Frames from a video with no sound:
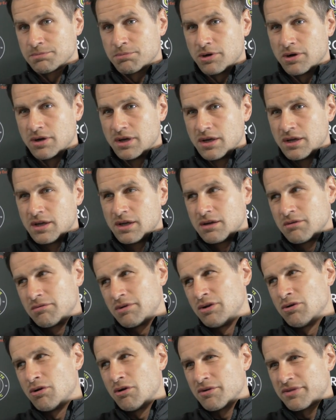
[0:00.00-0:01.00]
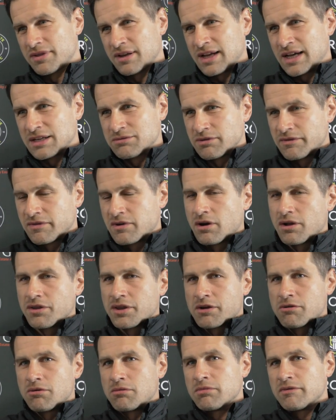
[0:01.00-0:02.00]
But we know with the lads we've got
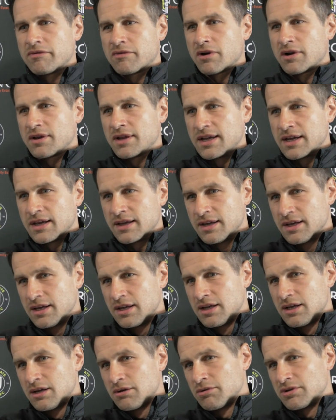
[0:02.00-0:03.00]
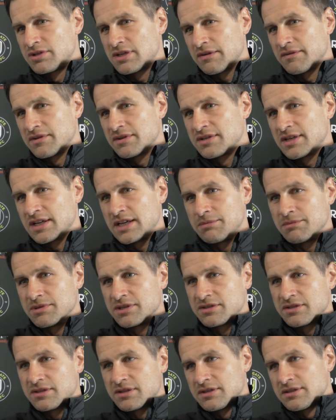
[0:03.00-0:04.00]
and the group we've got here, whichever team
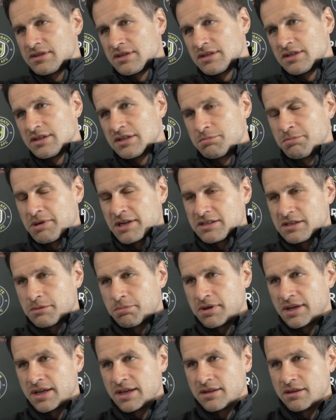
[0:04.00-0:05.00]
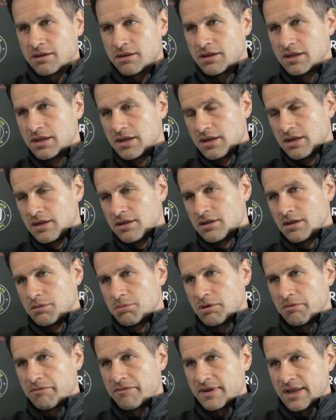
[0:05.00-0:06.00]
is picked to play, they'll
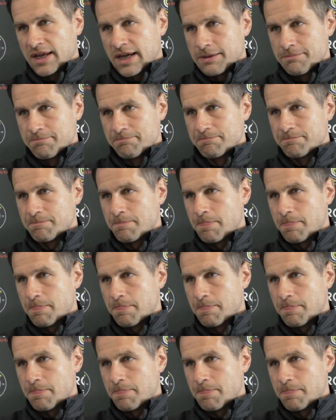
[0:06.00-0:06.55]
be up for the game.